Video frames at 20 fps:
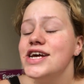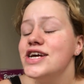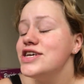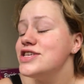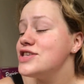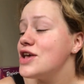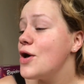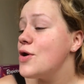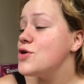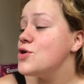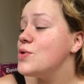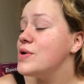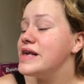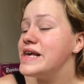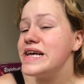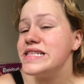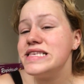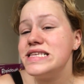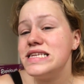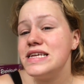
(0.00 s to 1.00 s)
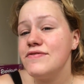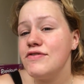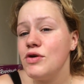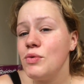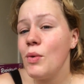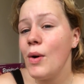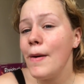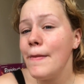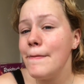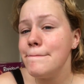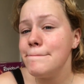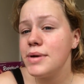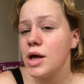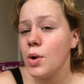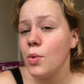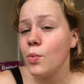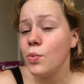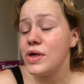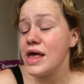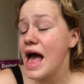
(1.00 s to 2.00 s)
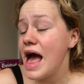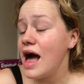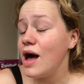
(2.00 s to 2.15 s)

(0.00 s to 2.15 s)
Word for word: So you can get it if you want. But yeah,